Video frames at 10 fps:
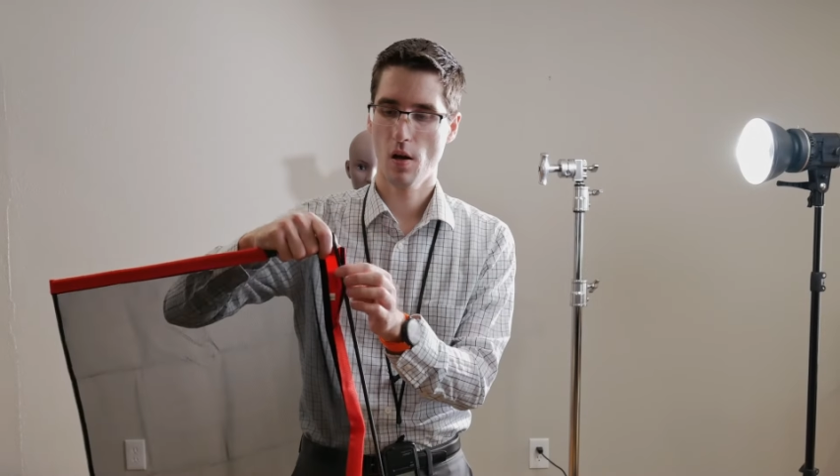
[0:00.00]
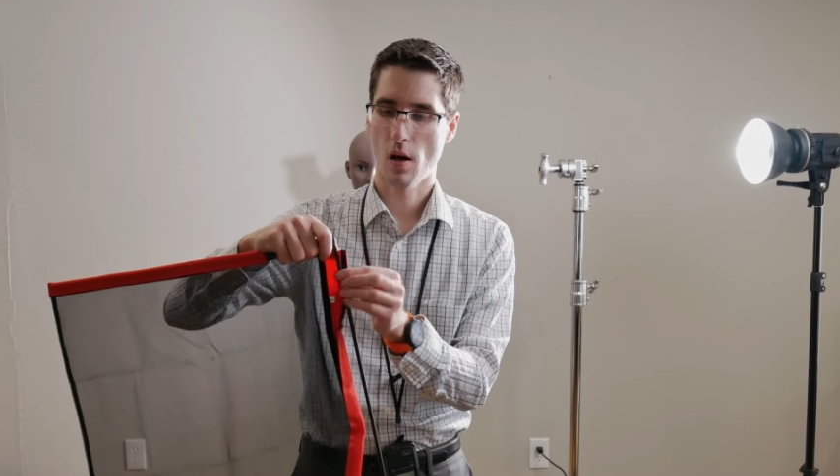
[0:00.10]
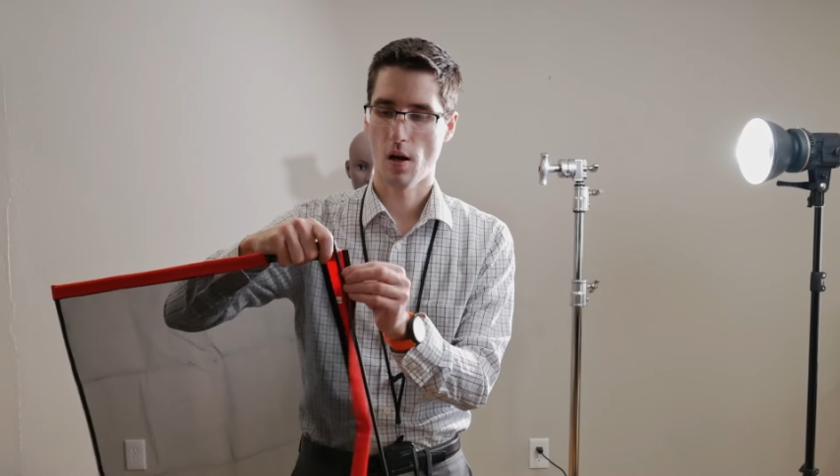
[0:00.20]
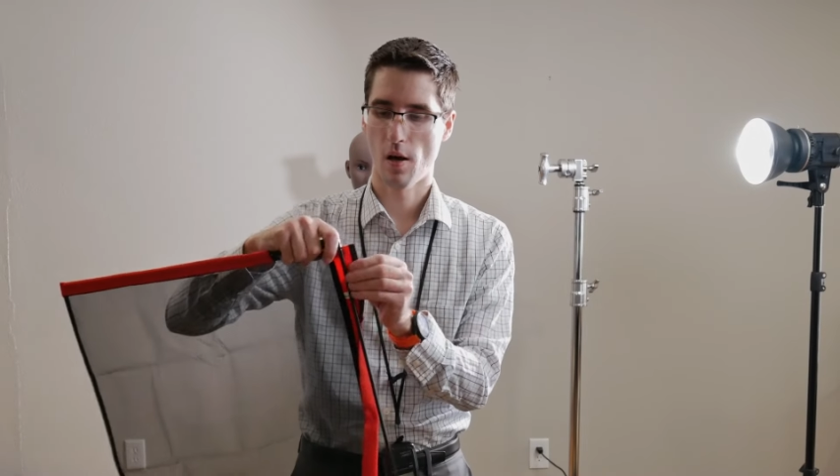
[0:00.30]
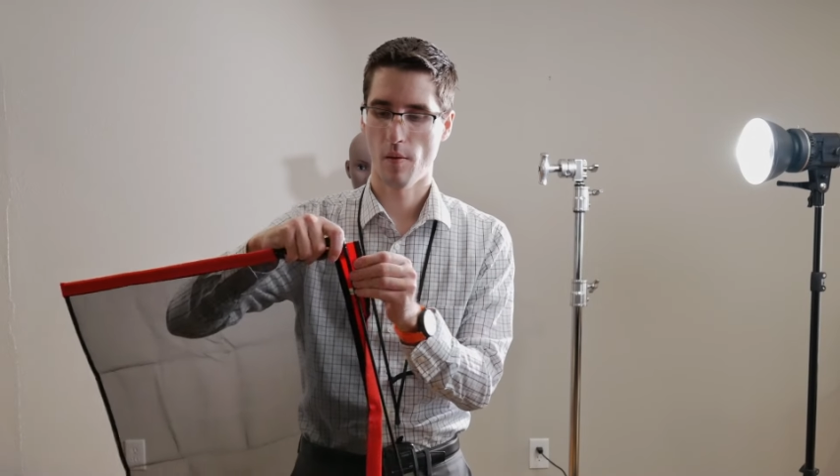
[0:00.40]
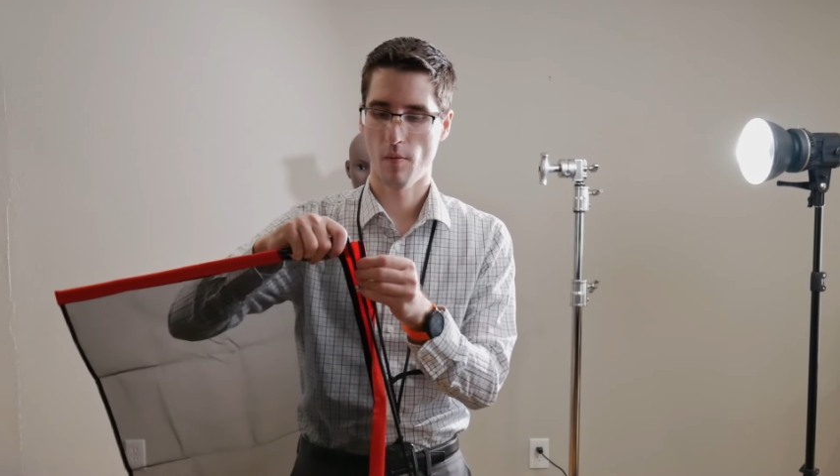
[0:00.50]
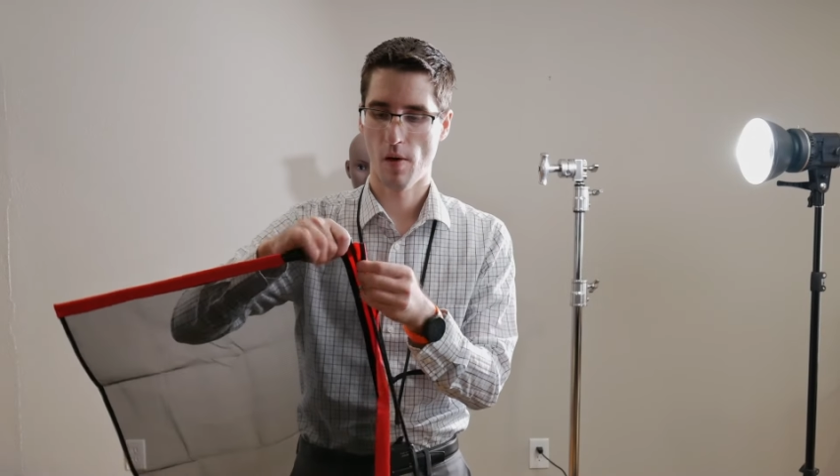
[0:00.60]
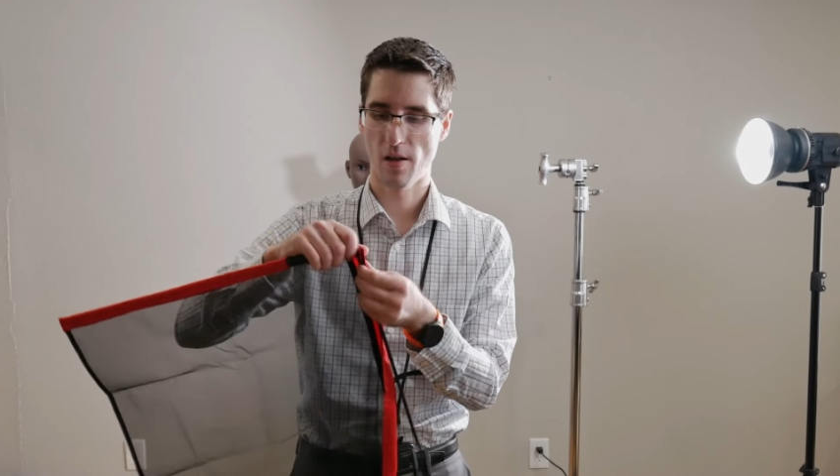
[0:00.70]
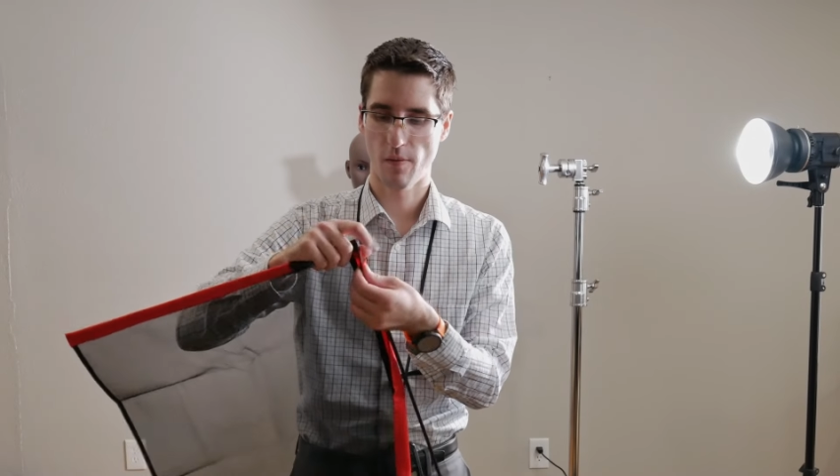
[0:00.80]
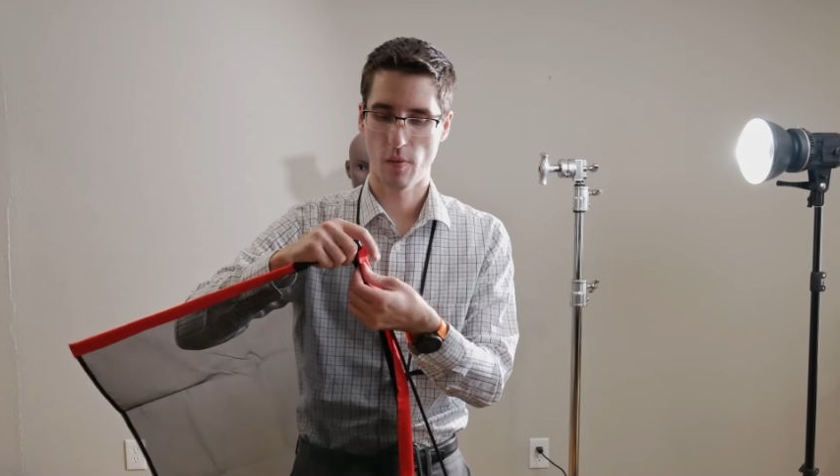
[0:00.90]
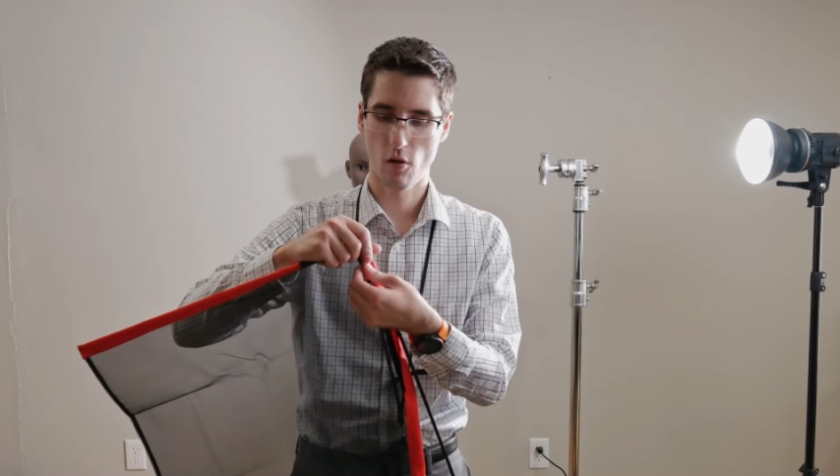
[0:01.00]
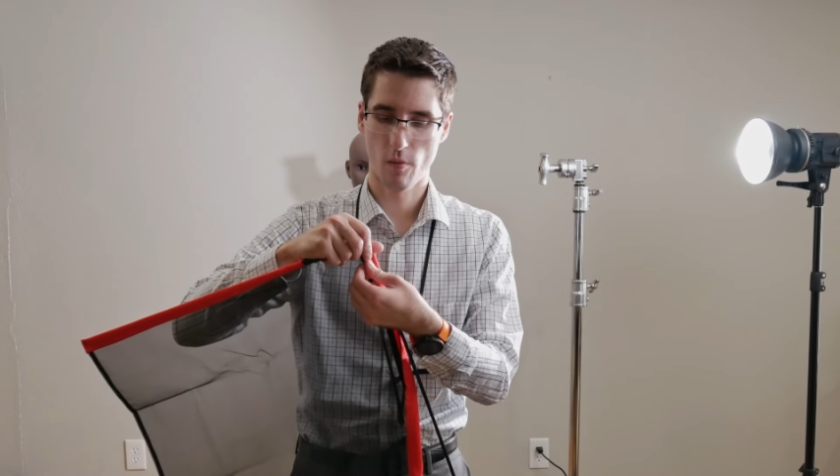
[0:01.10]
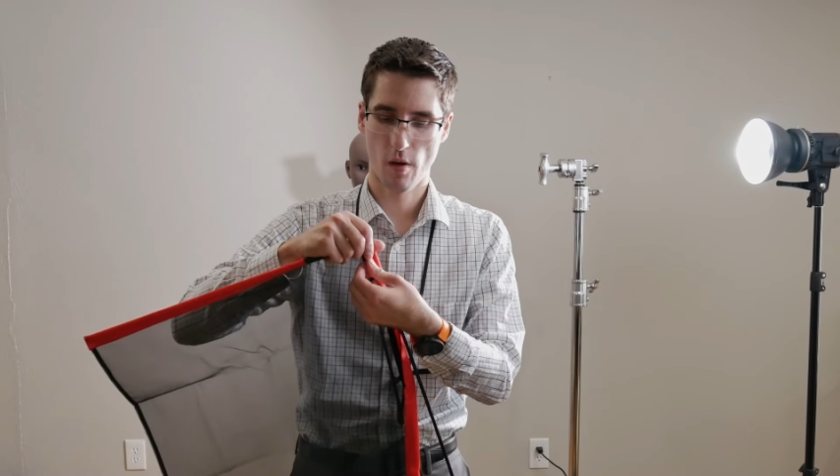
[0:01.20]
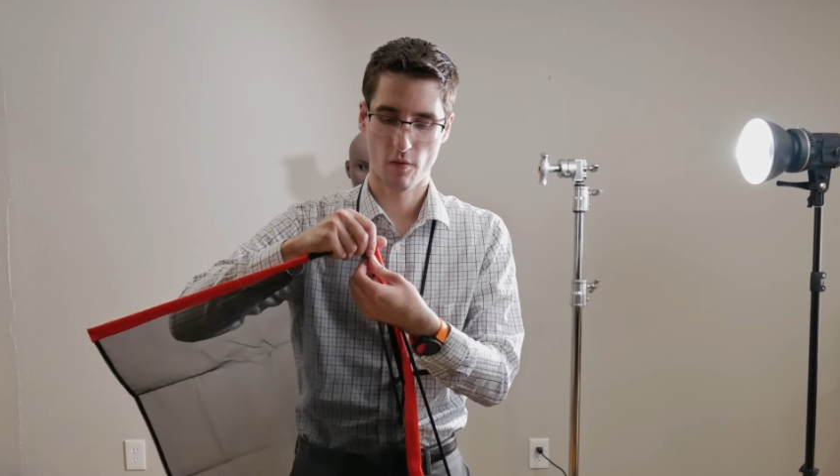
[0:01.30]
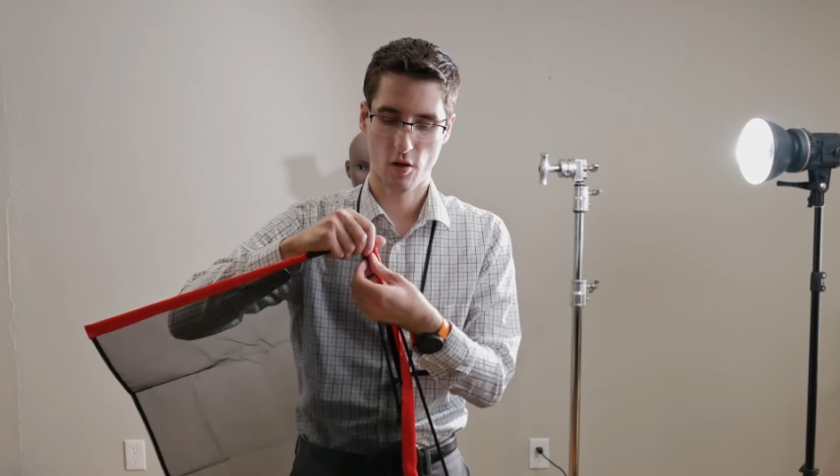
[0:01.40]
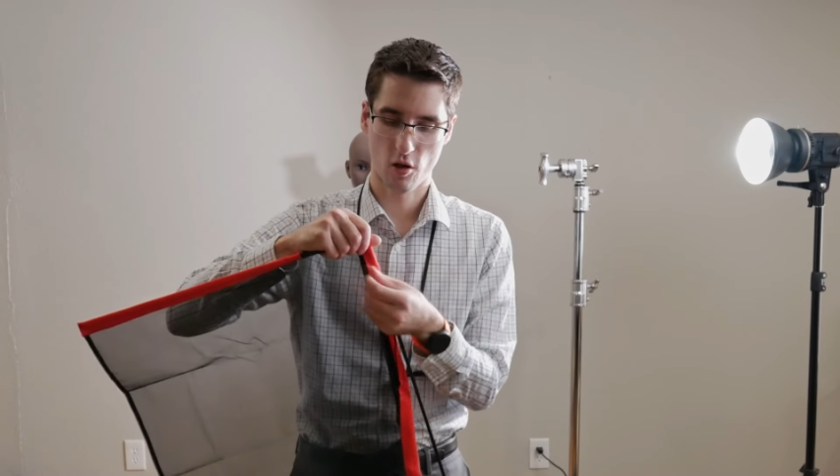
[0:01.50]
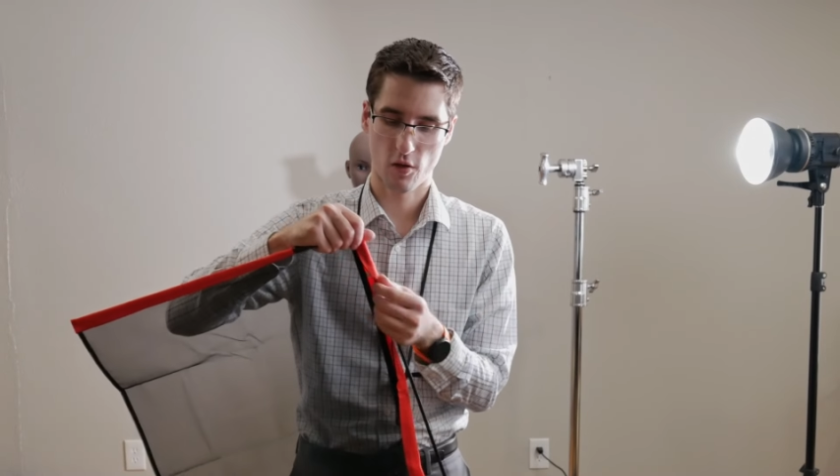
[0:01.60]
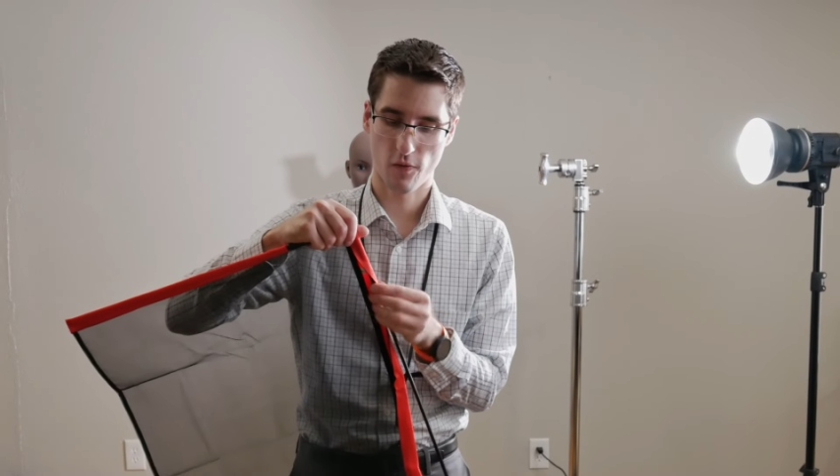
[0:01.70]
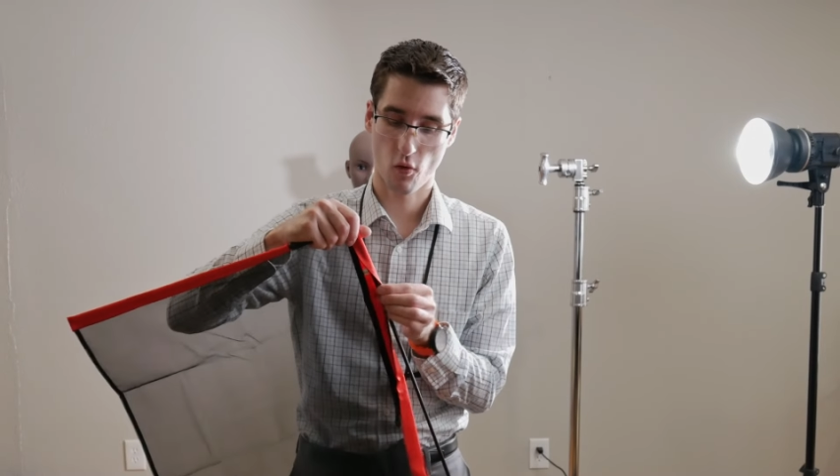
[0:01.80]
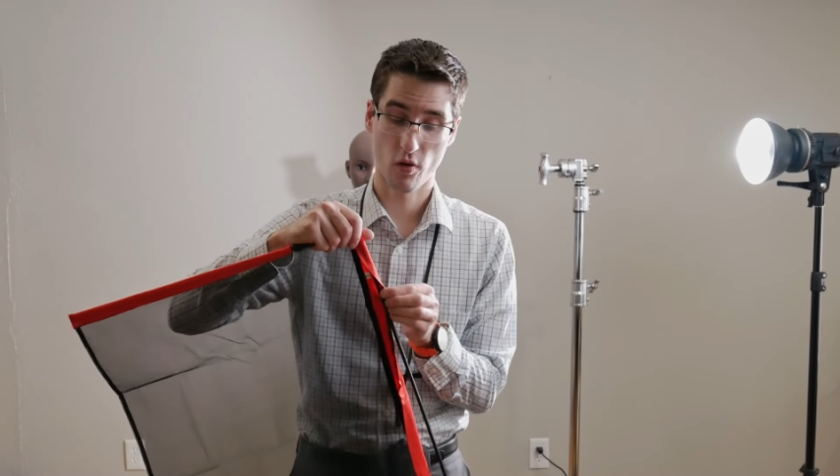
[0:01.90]
As I've been doing my research
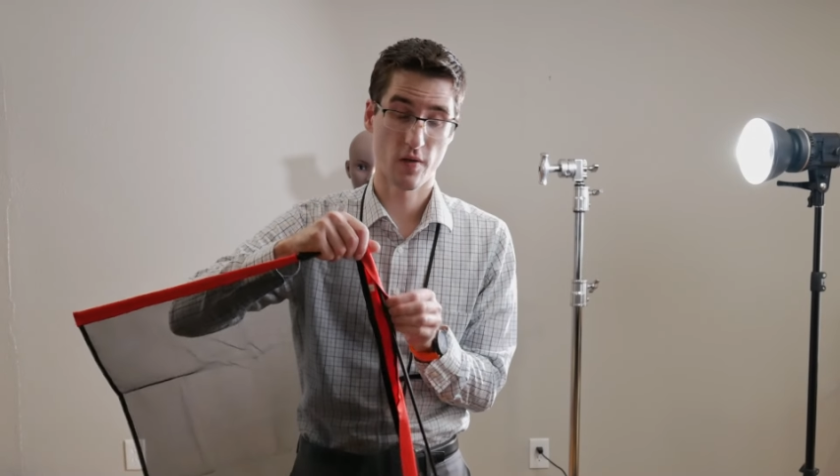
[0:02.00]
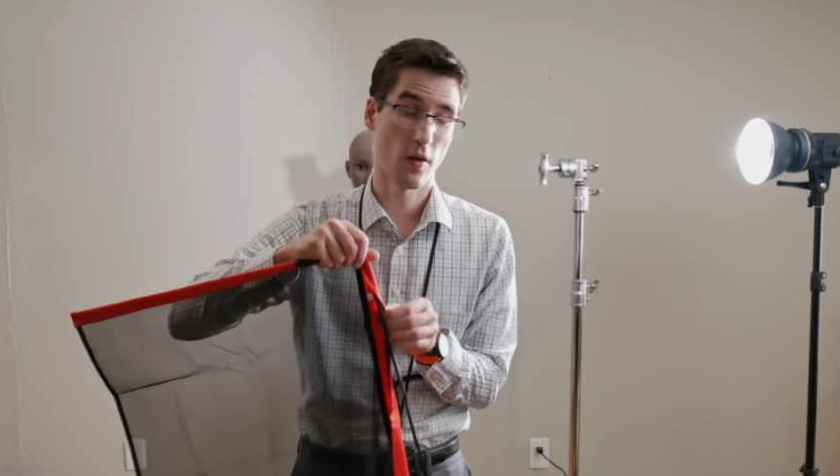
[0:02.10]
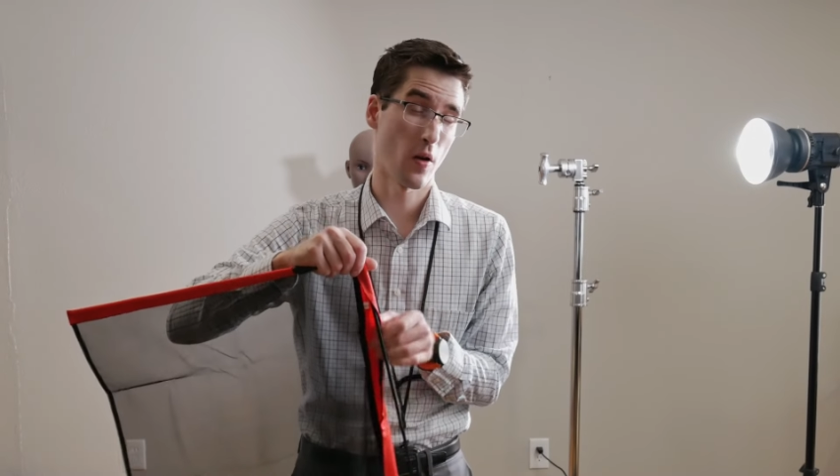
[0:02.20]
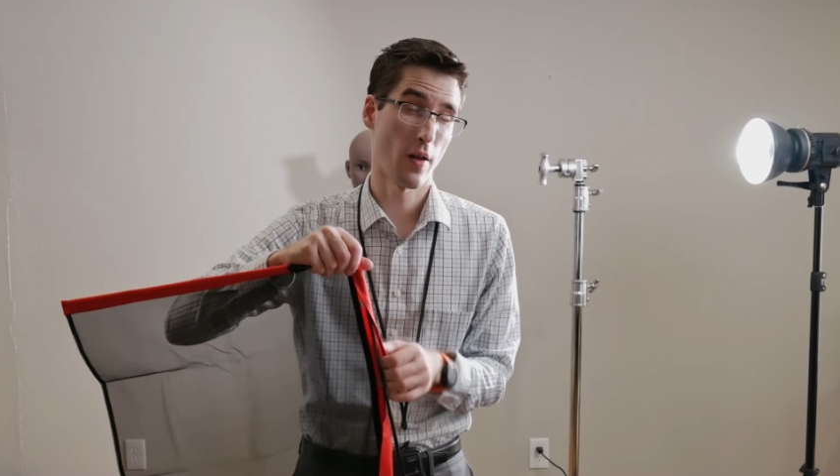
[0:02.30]
for this video,